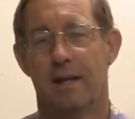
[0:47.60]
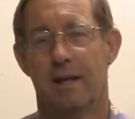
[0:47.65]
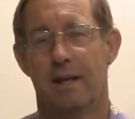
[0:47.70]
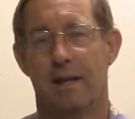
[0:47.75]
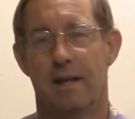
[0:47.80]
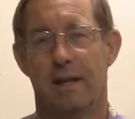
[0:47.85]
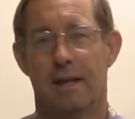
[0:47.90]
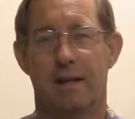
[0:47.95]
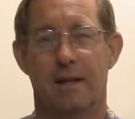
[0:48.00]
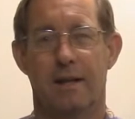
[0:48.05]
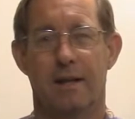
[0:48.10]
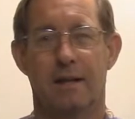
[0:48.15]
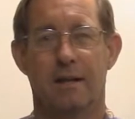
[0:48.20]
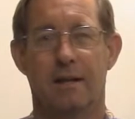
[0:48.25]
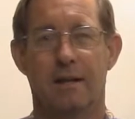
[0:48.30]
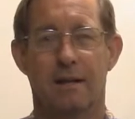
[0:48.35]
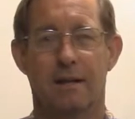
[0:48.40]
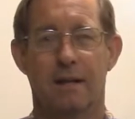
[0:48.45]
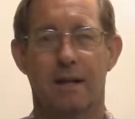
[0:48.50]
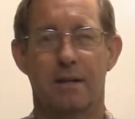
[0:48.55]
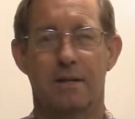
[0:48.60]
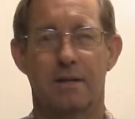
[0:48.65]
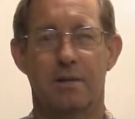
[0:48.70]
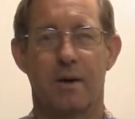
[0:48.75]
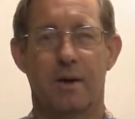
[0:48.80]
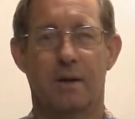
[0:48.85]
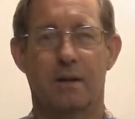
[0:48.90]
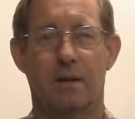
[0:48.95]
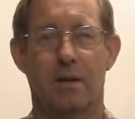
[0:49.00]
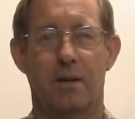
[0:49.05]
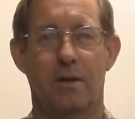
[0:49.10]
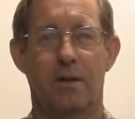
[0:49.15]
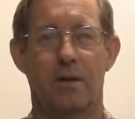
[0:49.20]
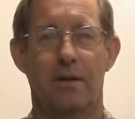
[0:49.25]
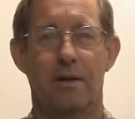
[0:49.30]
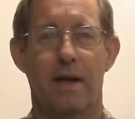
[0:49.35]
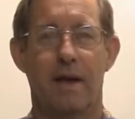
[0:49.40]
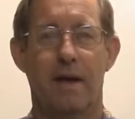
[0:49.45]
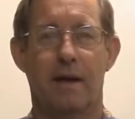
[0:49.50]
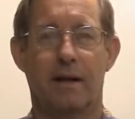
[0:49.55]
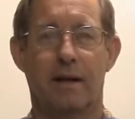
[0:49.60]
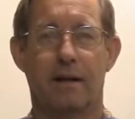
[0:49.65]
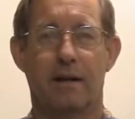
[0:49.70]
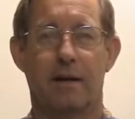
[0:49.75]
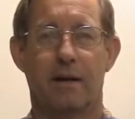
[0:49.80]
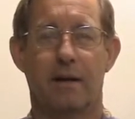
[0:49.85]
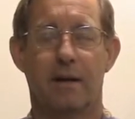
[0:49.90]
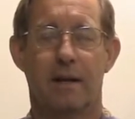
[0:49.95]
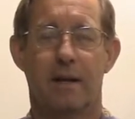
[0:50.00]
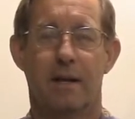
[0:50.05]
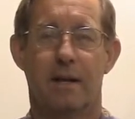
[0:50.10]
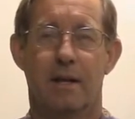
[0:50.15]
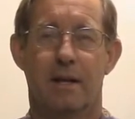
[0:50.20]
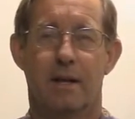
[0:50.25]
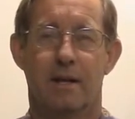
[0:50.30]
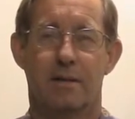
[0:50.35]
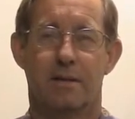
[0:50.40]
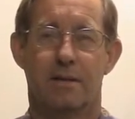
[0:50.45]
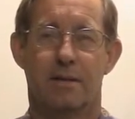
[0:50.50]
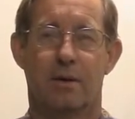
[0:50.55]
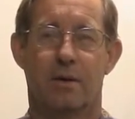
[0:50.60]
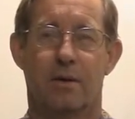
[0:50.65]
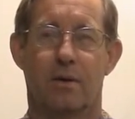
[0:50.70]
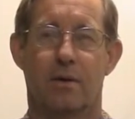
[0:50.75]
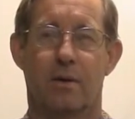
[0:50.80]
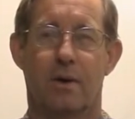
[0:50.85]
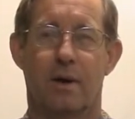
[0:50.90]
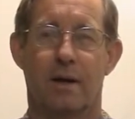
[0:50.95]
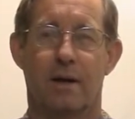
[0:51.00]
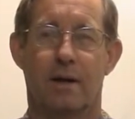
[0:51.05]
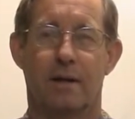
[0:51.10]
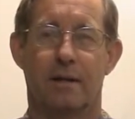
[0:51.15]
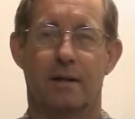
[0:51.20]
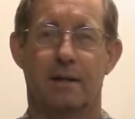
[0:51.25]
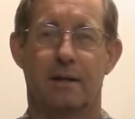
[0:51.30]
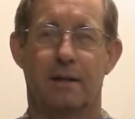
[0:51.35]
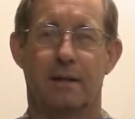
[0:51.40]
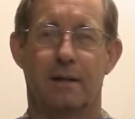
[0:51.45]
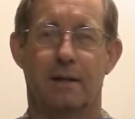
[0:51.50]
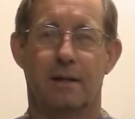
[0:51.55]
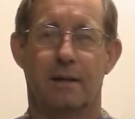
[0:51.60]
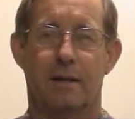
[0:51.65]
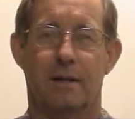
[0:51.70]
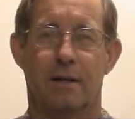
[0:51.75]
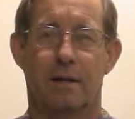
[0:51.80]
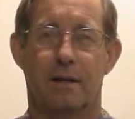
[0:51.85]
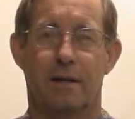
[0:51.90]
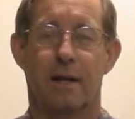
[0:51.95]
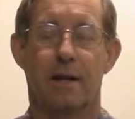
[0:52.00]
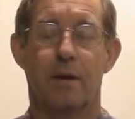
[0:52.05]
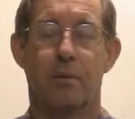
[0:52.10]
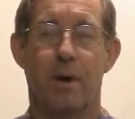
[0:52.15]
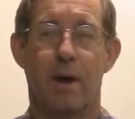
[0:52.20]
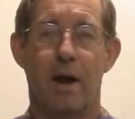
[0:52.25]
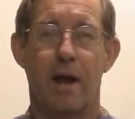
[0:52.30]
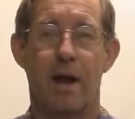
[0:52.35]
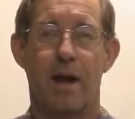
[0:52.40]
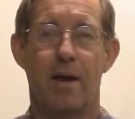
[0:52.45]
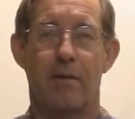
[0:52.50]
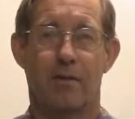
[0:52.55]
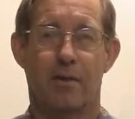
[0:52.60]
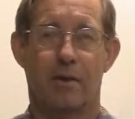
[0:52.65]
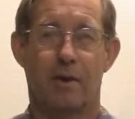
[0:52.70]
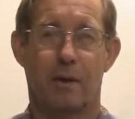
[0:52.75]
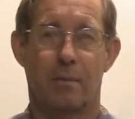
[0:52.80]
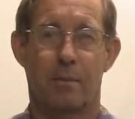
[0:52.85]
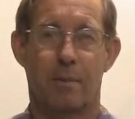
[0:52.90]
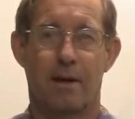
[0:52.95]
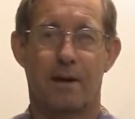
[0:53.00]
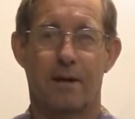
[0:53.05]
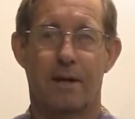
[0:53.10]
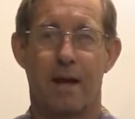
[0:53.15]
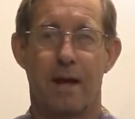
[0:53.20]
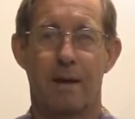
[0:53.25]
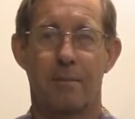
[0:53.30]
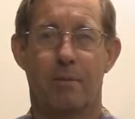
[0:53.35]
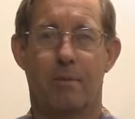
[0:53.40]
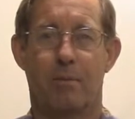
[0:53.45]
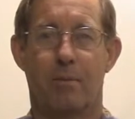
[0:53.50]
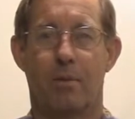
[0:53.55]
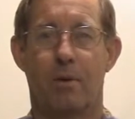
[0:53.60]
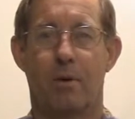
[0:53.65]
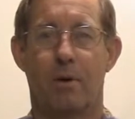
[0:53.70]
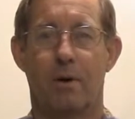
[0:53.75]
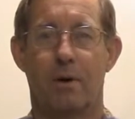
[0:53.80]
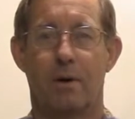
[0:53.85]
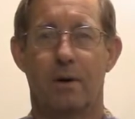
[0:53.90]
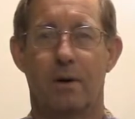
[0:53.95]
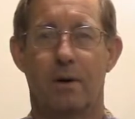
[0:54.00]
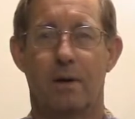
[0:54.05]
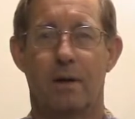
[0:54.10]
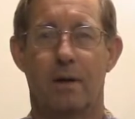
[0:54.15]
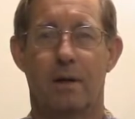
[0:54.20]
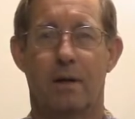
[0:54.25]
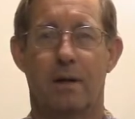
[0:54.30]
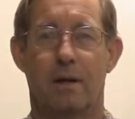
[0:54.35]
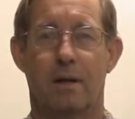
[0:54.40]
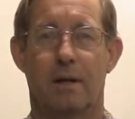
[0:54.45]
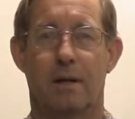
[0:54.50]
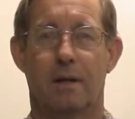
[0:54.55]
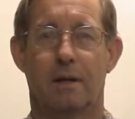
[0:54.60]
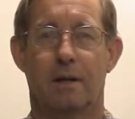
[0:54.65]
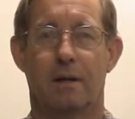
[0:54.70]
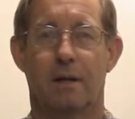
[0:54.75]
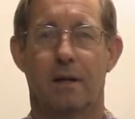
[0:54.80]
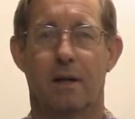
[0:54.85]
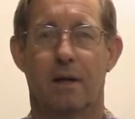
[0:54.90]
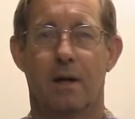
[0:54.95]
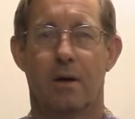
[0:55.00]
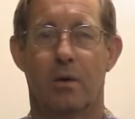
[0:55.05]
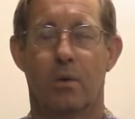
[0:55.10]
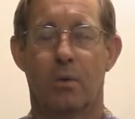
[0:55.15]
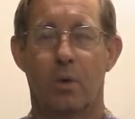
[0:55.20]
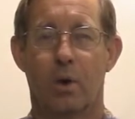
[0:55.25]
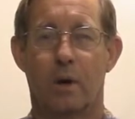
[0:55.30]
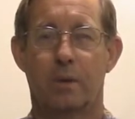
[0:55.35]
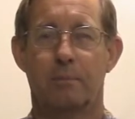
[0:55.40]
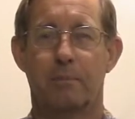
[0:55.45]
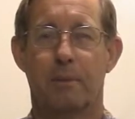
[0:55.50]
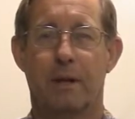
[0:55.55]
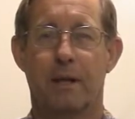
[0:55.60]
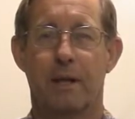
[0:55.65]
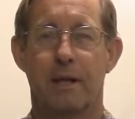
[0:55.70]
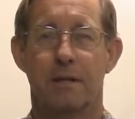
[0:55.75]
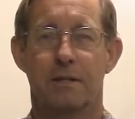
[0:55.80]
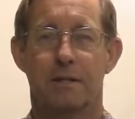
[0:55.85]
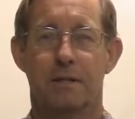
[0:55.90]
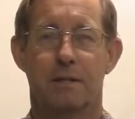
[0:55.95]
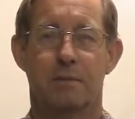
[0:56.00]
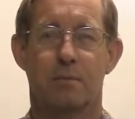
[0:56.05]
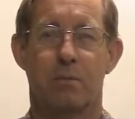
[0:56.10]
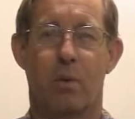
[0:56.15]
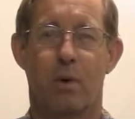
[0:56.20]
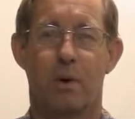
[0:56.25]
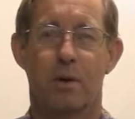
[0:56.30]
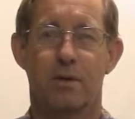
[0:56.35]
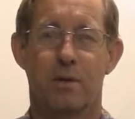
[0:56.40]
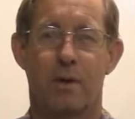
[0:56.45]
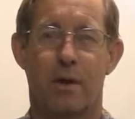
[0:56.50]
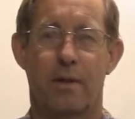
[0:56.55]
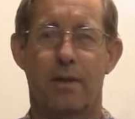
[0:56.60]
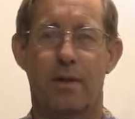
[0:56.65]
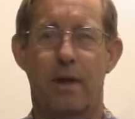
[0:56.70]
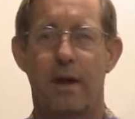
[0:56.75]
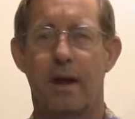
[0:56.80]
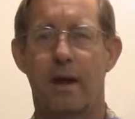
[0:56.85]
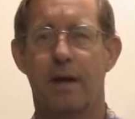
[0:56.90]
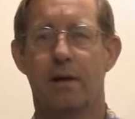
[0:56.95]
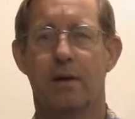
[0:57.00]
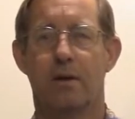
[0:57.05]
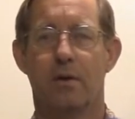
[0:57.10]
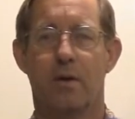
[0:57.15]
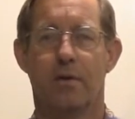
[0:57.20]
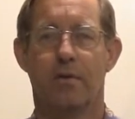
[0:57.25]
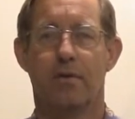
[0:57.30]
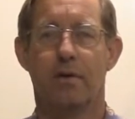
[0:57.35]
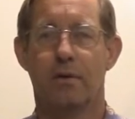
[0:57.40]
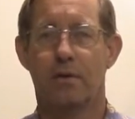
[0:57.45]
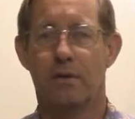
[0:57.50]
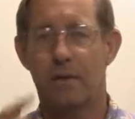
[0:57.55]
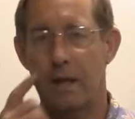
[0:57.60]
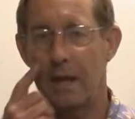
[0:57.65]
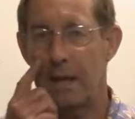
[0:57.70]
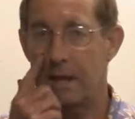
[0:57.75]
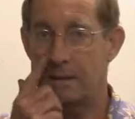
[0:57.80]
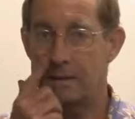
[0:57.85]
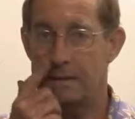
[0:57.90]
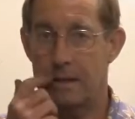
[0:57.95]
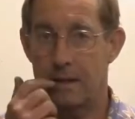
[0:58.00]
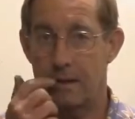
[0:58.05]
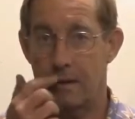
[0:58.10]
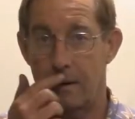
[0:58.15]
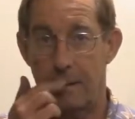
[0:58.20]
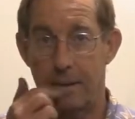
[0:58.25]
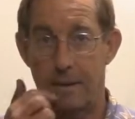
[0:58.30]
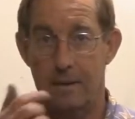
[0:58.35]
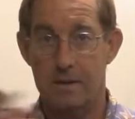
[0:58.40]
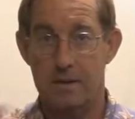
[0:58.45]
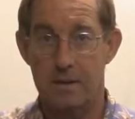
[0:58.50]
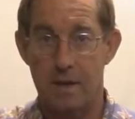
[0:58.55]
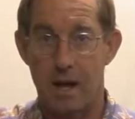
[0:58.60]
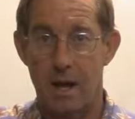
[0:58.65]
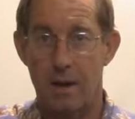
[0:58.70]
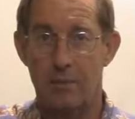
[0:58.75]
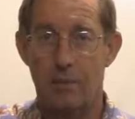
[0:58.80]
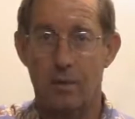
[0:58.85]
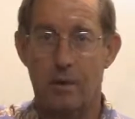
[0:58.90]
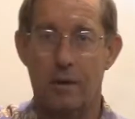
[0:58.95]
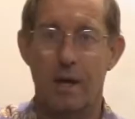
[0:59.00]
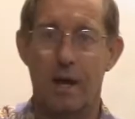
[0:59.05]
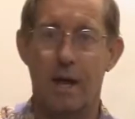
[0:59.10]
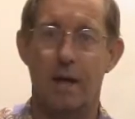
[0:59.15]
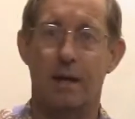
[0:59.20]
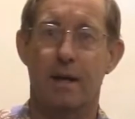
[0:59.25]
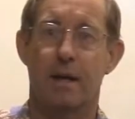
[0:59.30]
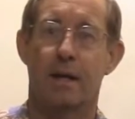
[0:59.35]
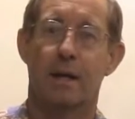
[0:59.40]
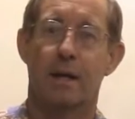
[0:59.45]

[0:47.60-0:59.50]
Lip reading: and then get that truck loaded and out of here. So anyway, I have a little bit of time before work begins this morning, so I thought I'd do a few things here in the shop. We got